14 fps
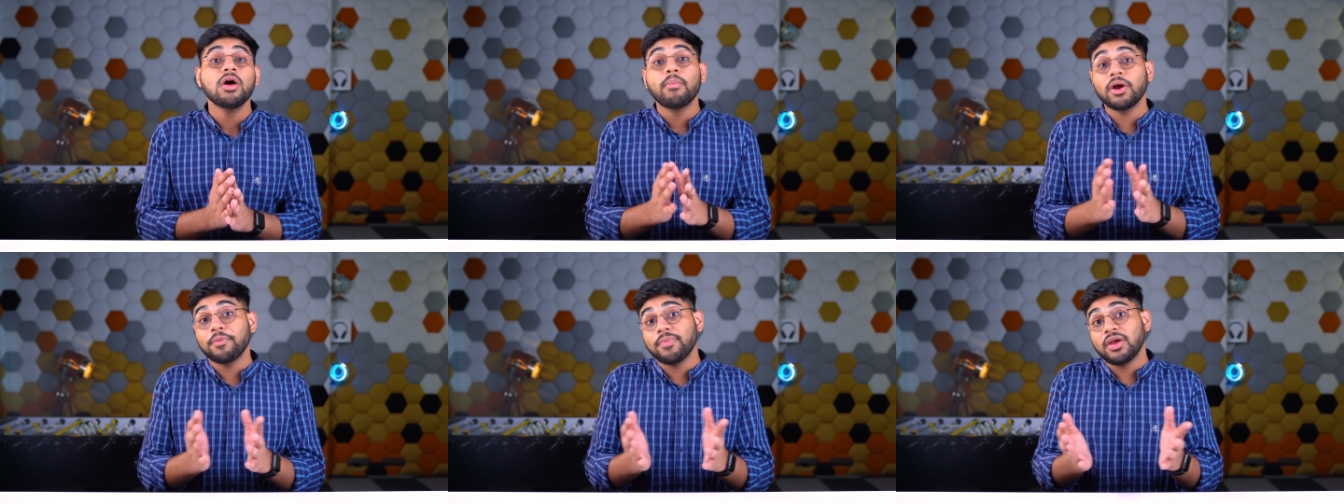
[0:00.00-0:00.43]

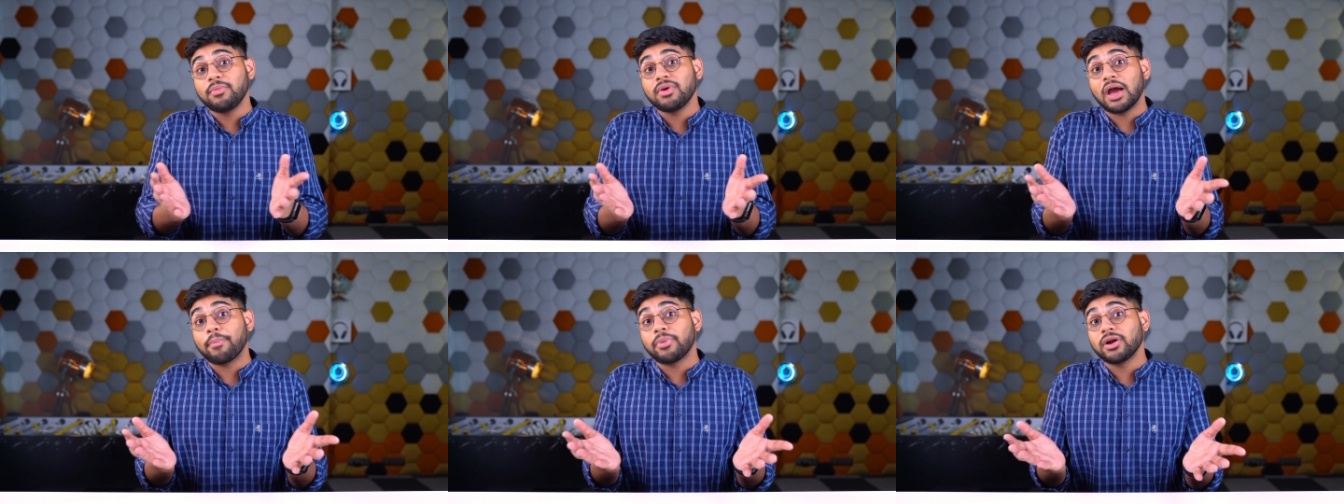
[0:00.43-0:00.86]
but
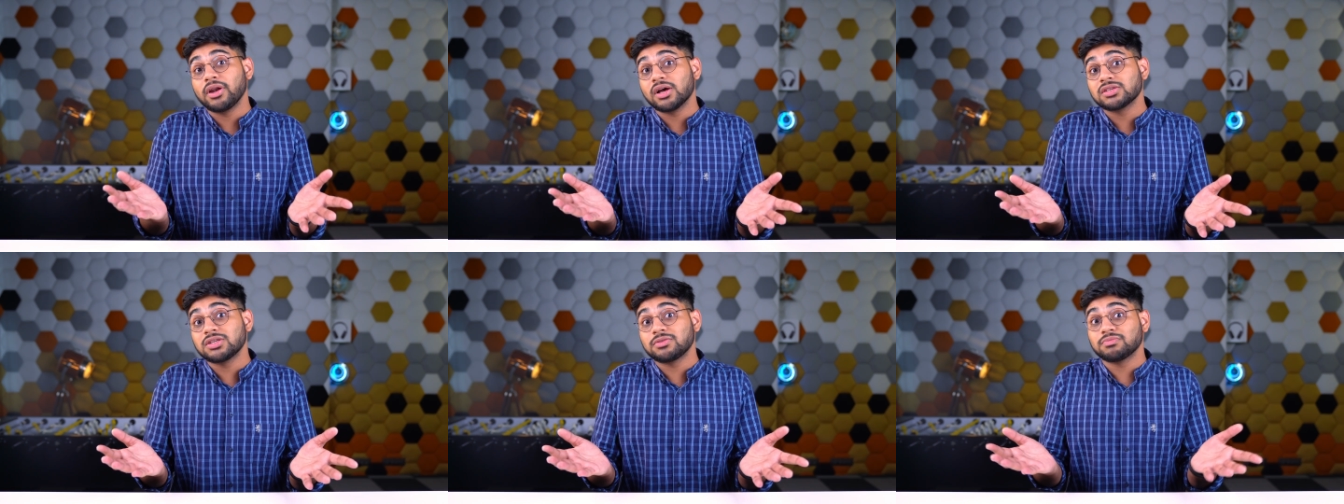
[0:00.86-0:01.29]
maybe Apple
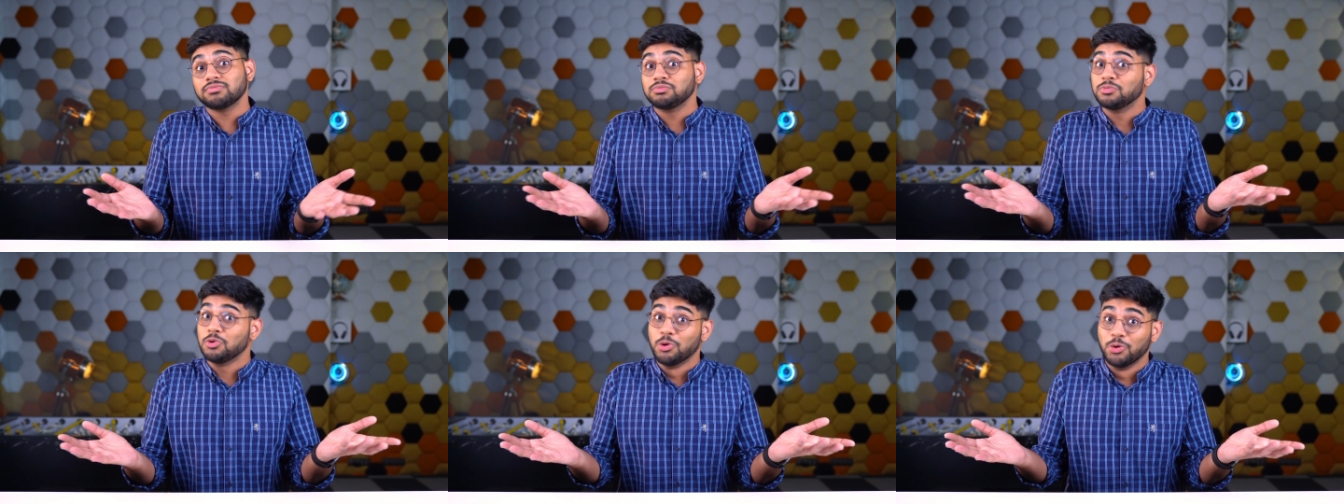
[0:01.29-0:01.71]
does it,
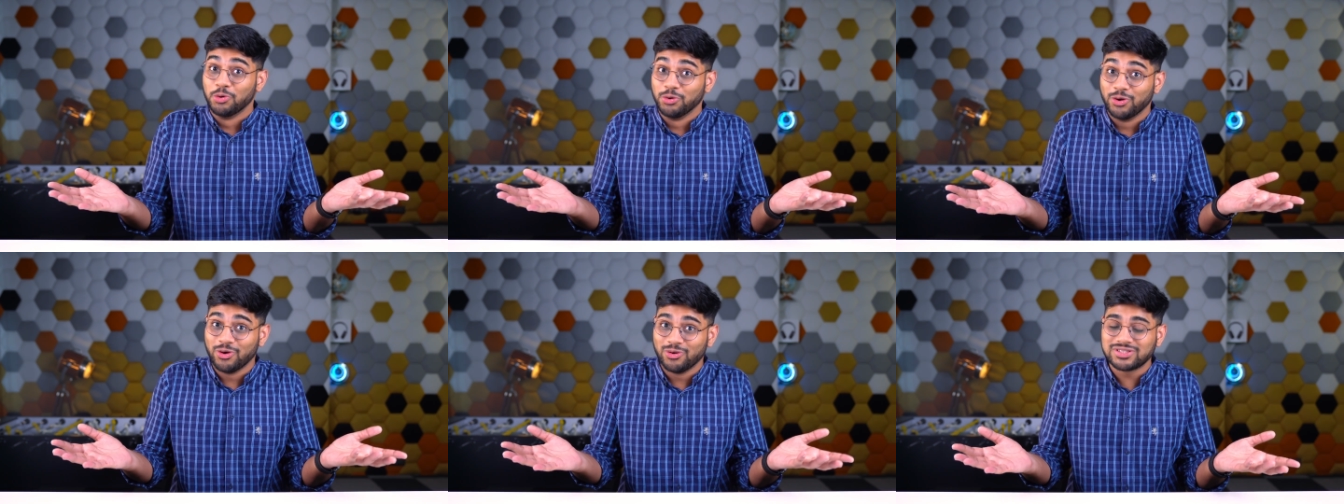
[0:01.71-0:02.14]
who
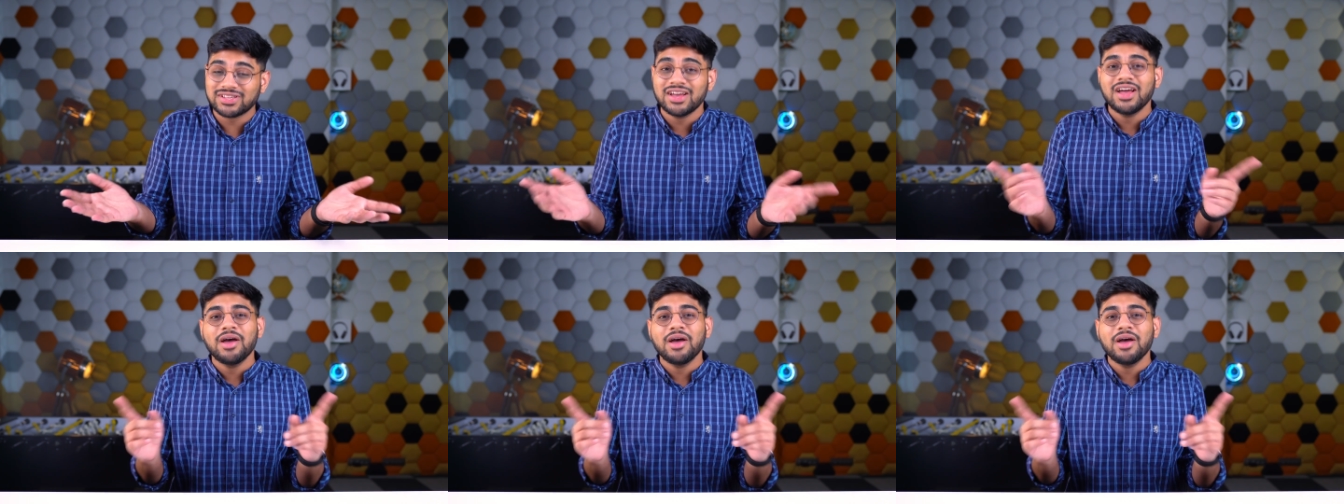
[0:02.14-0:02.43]
knows?